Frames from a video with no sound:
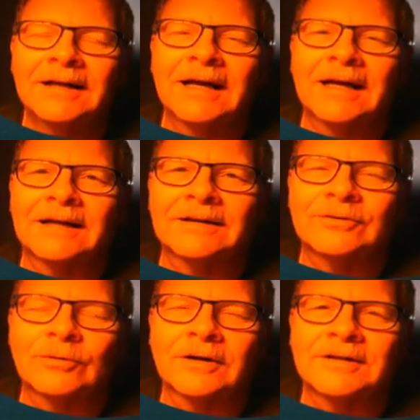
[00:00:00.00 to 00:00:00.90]
And I
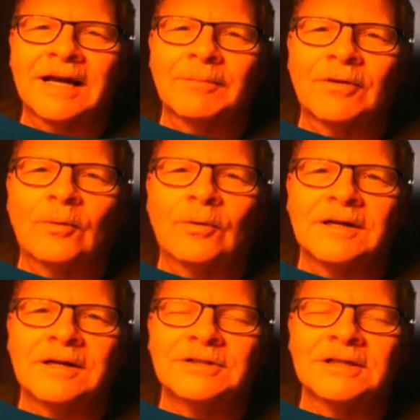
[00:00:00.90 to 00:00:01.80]
tapped the
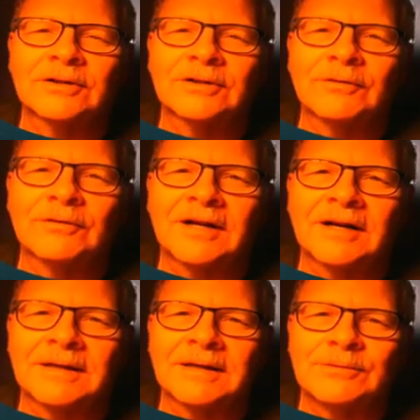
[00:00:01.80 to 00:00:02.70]
horn, and she looked over
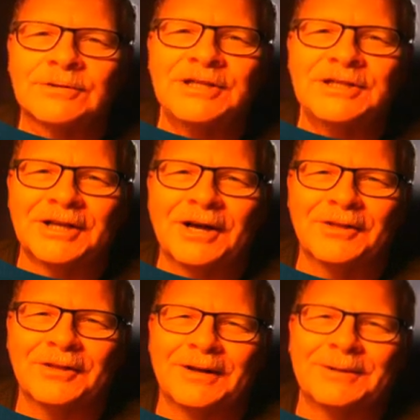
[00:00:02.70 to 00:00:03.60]
there. I mean, when she saw
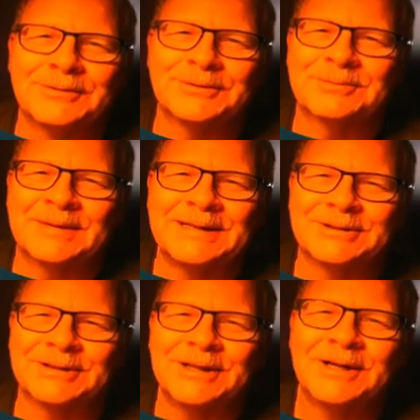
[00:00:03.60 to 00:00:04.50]
that it was me,
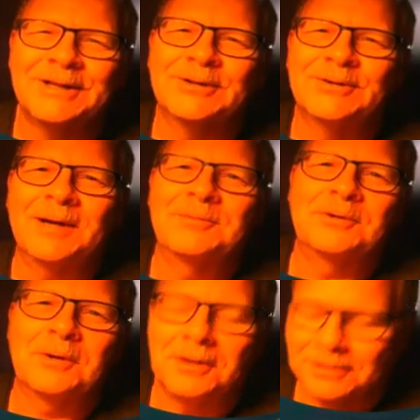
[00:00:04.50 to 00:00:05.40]
she grabbed
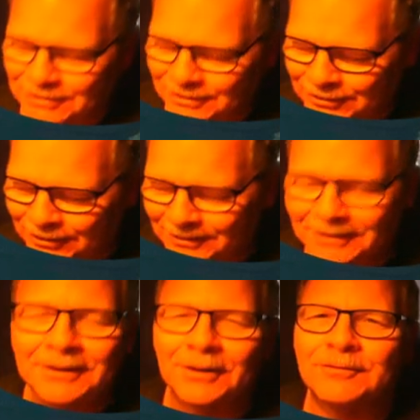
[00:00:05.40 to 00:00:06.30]
her heart and she shook
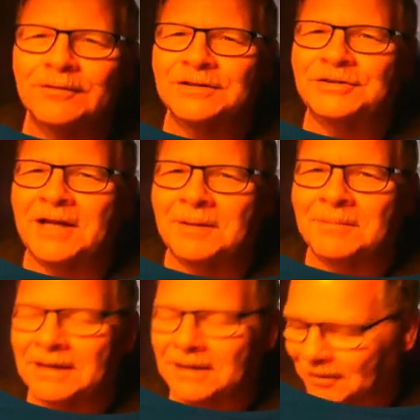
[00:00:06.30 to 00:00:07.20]
her fist at
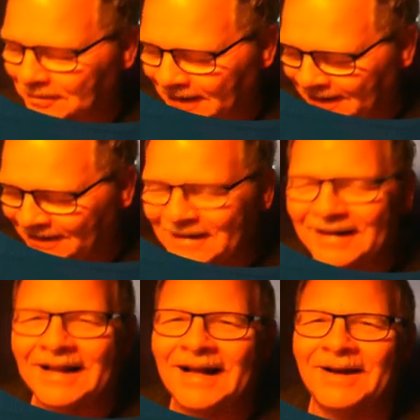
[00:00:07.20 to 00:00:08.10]
me, you know.
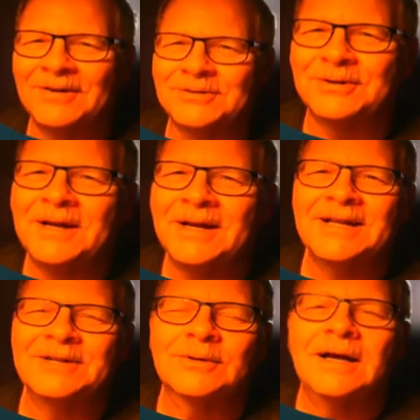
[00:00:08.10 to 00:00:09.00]
But
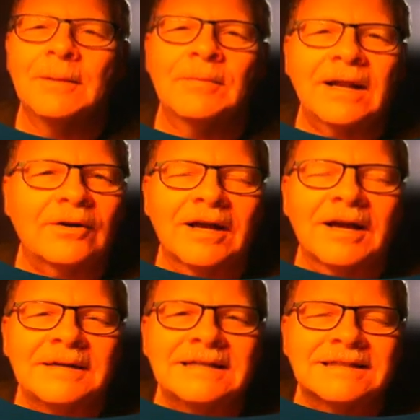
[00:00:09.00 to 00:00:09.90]
I don't know
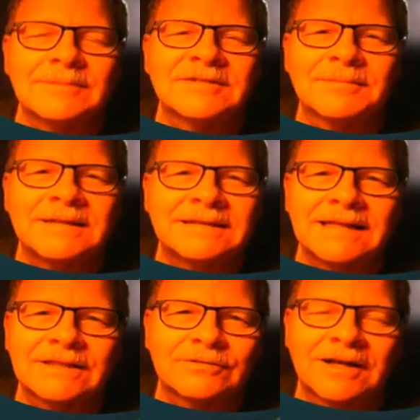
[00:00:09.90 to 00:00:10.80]
how many times I've been
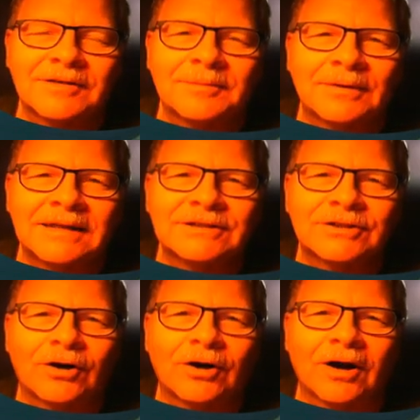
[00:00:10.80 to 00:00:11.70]
test driving a police
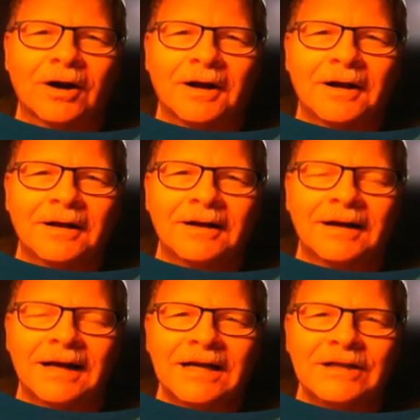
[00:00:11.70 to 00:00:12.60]
car,
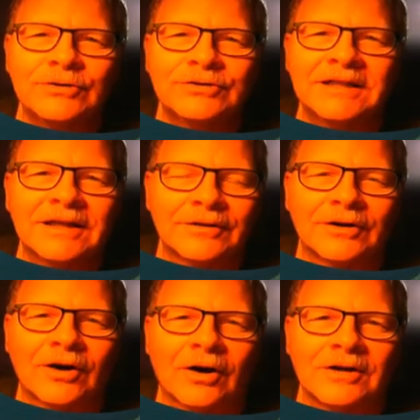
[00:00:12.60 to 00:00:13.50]
and you see
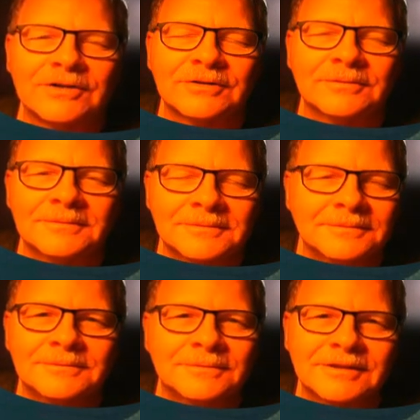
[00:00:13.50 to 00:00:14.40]
other cars
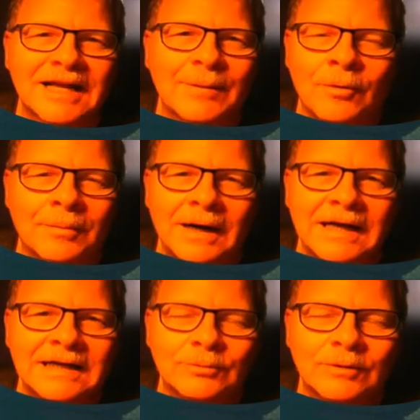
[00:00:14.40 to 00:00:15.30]
slam on
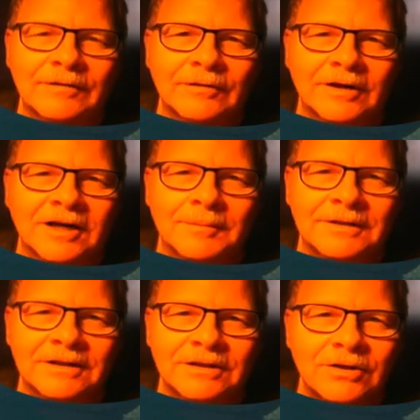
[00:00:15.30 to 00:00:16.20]
brakes whenever they're
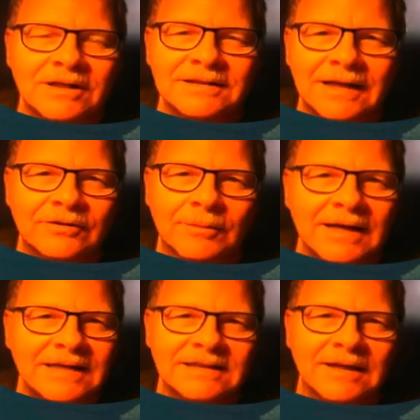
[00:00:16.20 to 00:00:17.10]
coming to you. It's
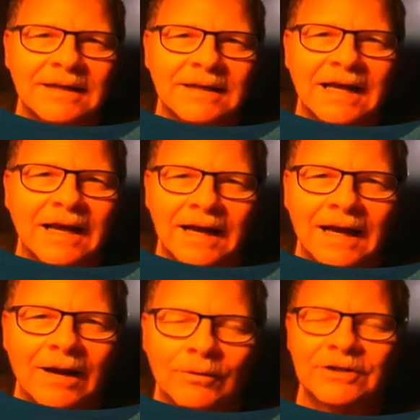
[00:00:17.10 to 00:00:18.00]
amazing to me
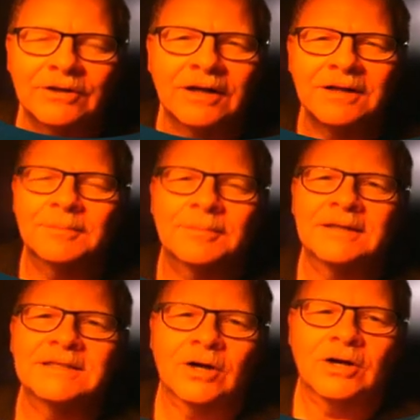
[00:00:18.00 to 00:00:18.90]
how when you're in the
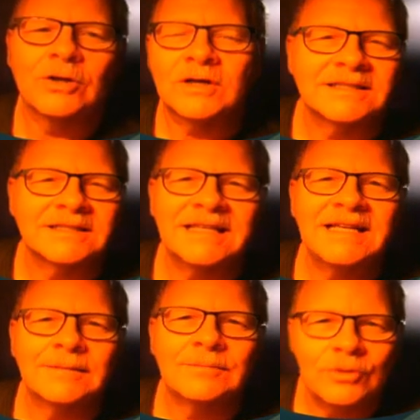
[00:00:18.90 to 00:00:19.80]
police car, you can see
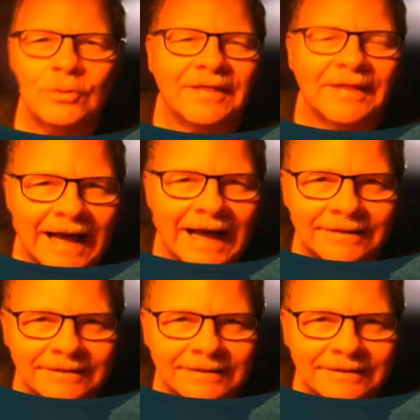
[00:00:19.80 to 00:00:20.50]
them doing that,